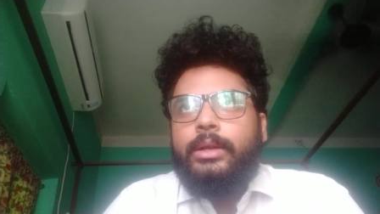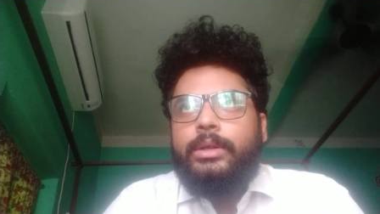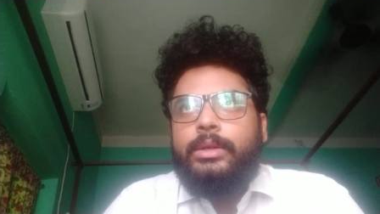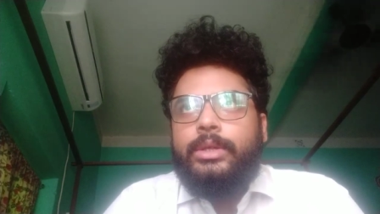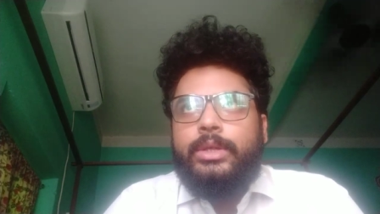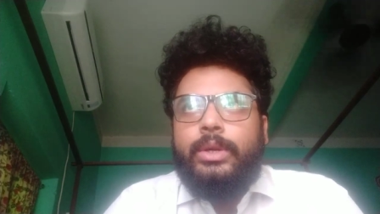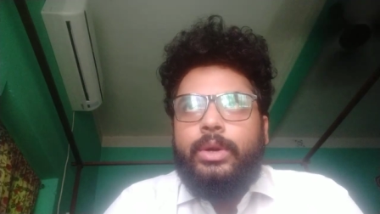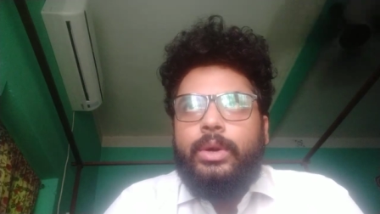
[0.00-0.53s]

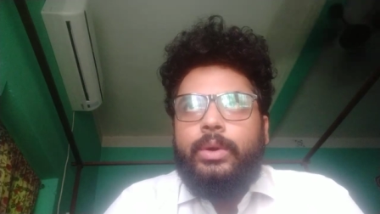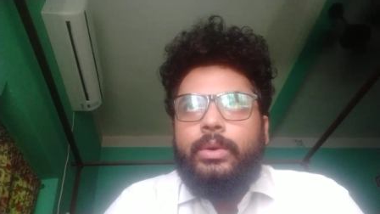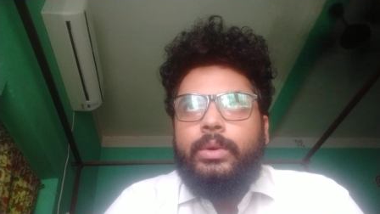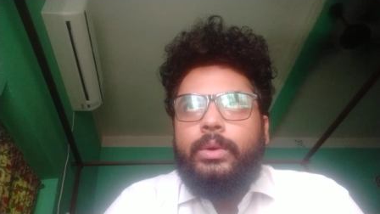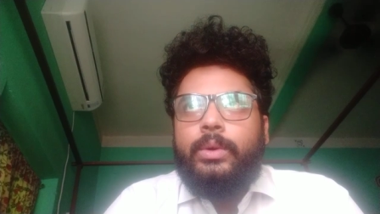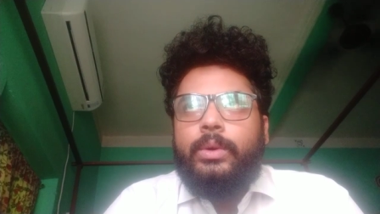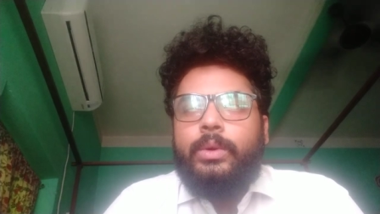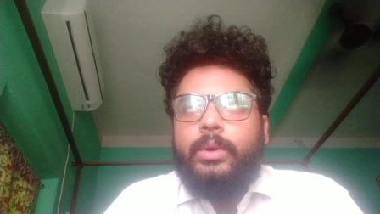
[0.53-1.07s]
so
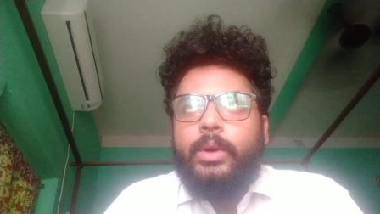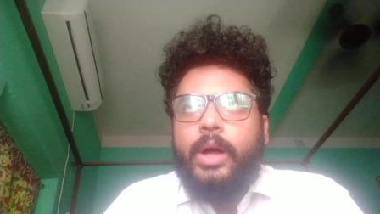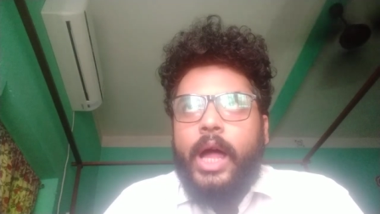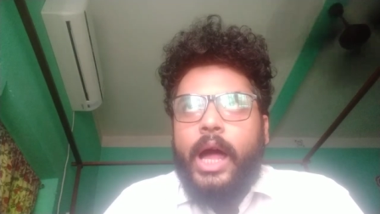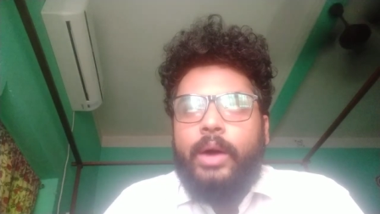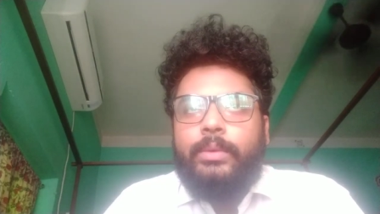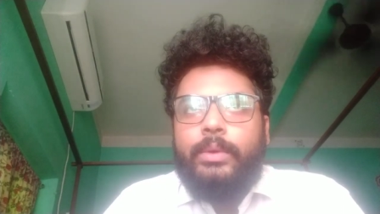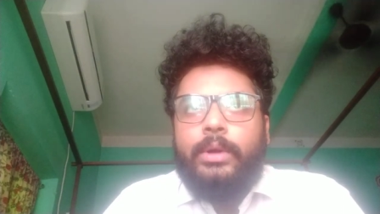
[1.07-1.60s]

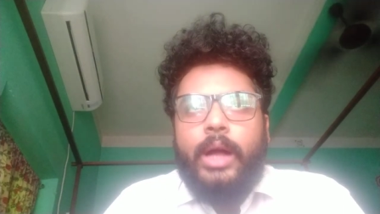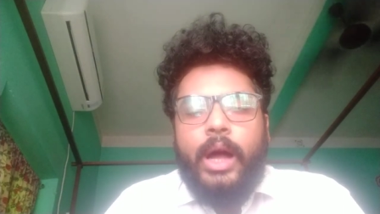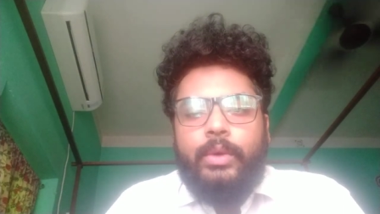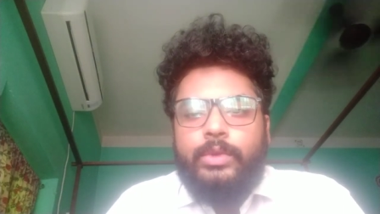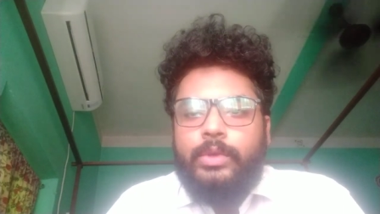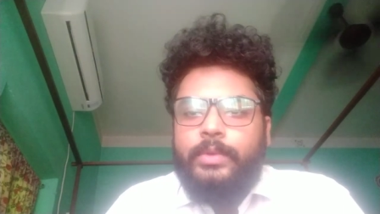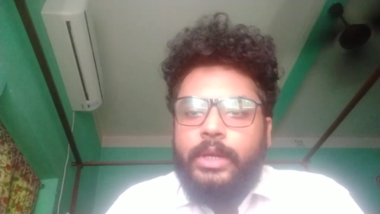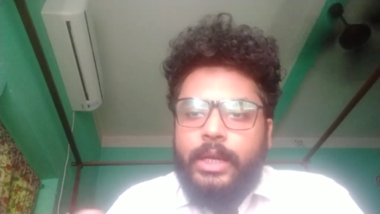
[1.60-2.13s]
how how
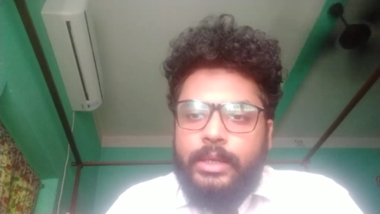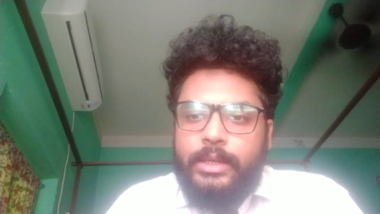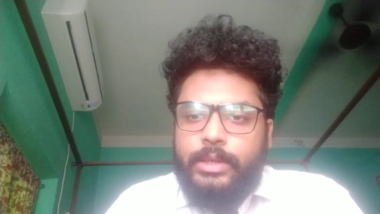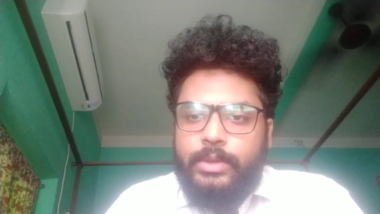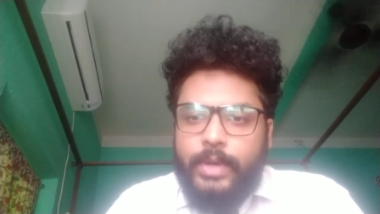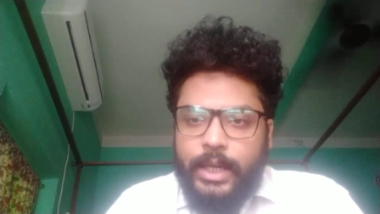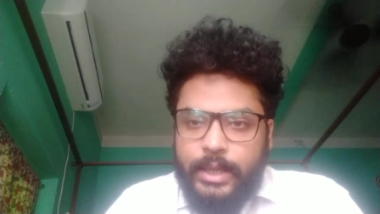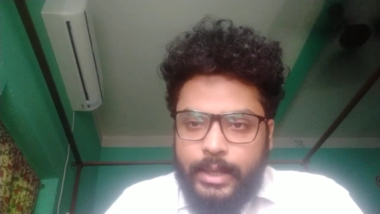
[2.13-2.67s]
do we
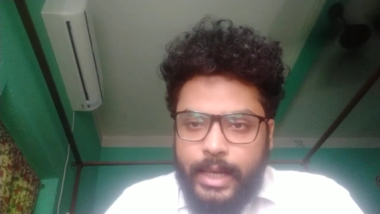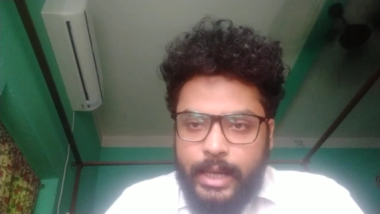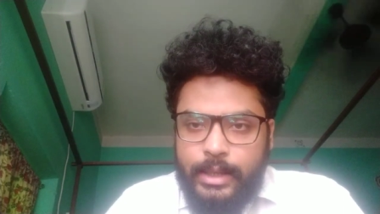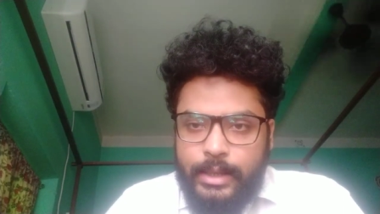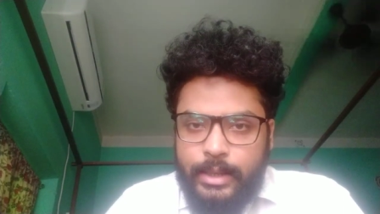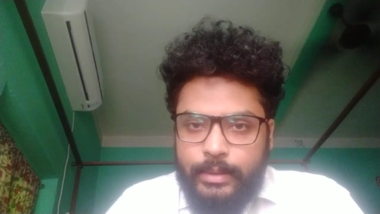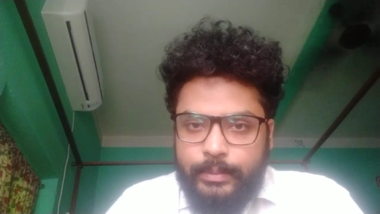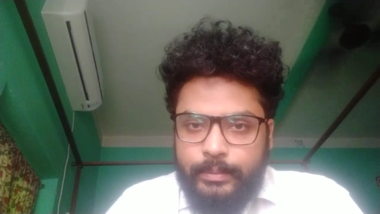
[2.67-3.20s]
construct
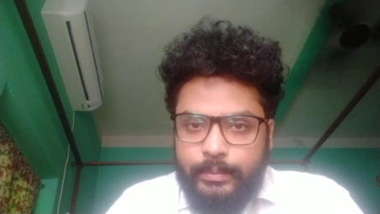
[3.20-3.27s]
that